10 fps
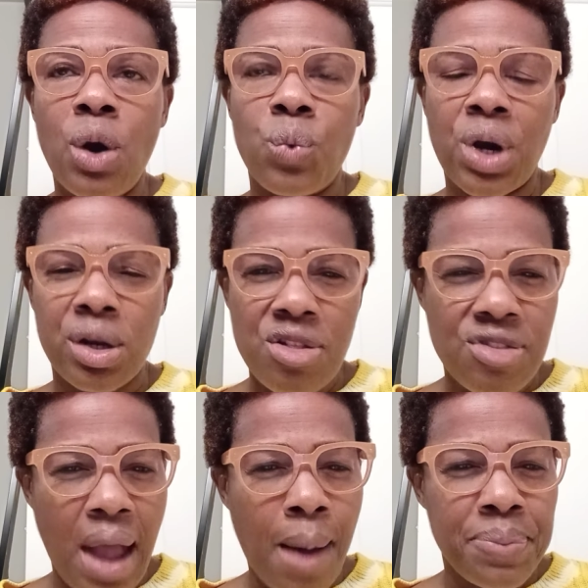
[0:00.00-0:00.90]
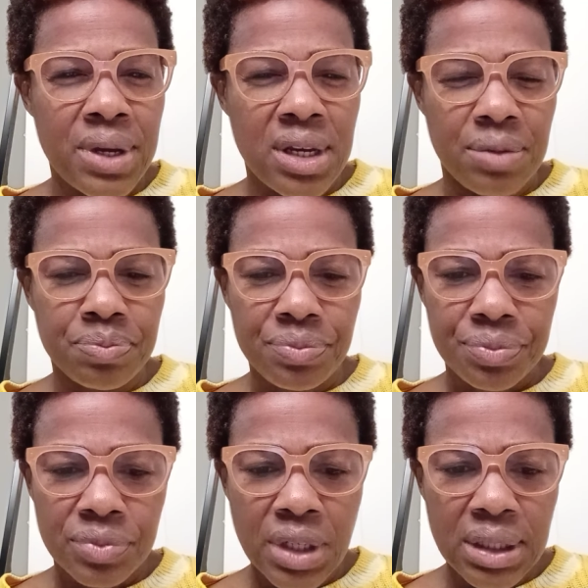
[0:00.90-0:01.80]
We're going to stop in
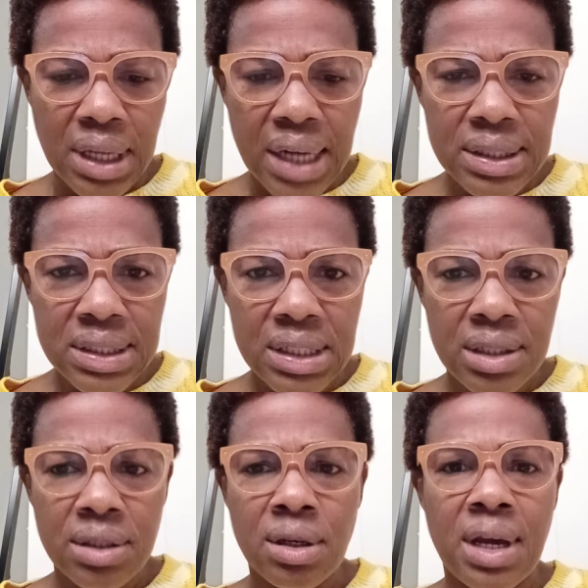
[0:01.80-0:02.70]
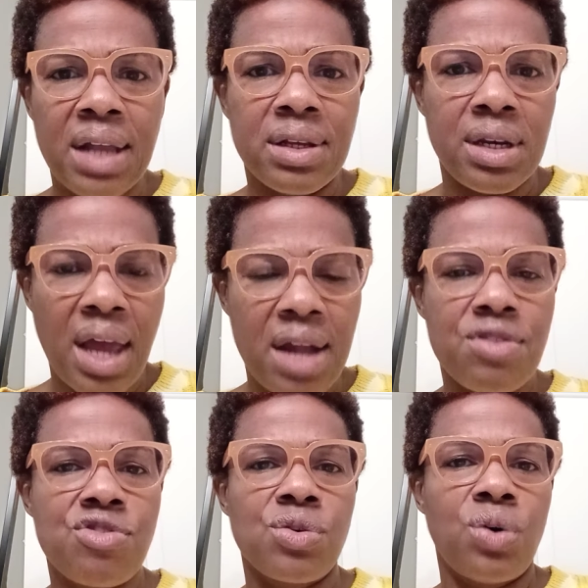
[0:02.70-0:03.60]
London and then head
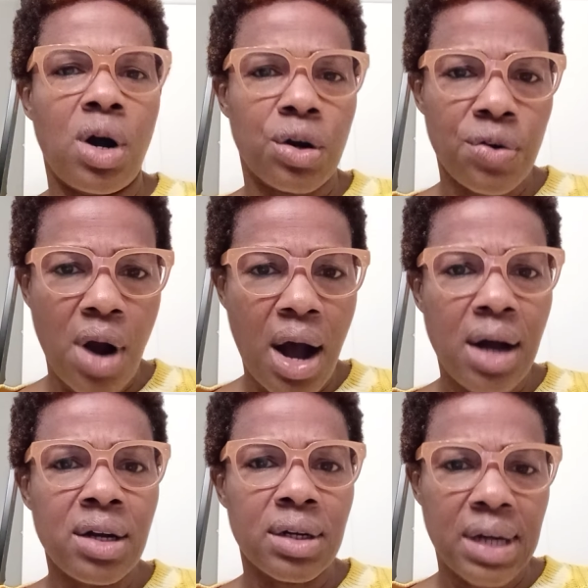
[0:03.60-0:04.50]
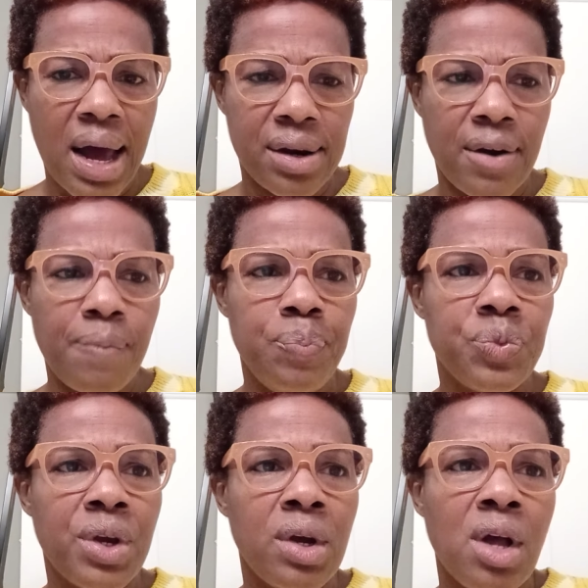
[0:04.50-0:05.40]
to Accra, Ghana.
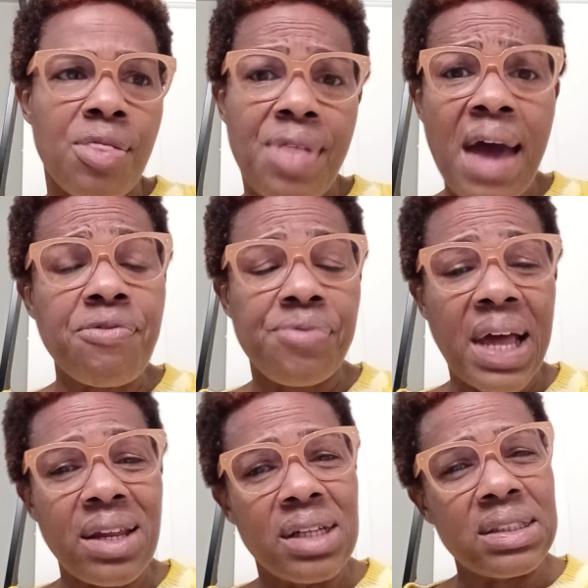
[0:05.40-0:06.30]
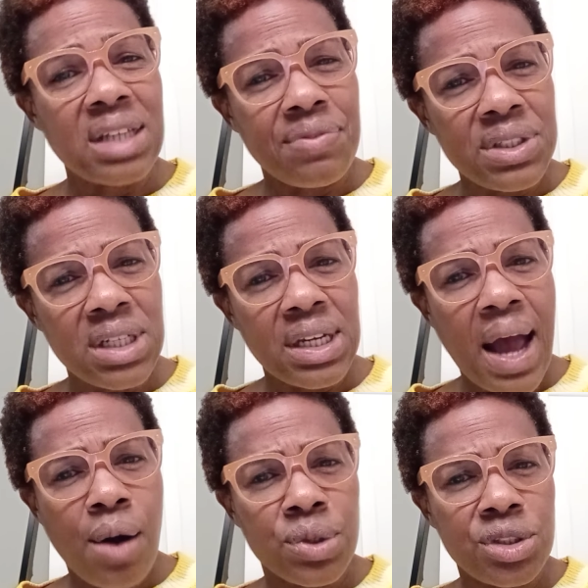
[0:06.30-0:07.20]
That flight is 17
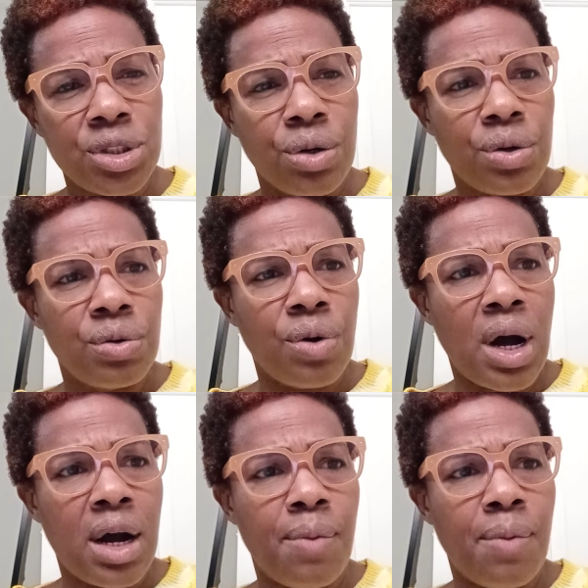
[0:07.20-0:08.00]
hours total.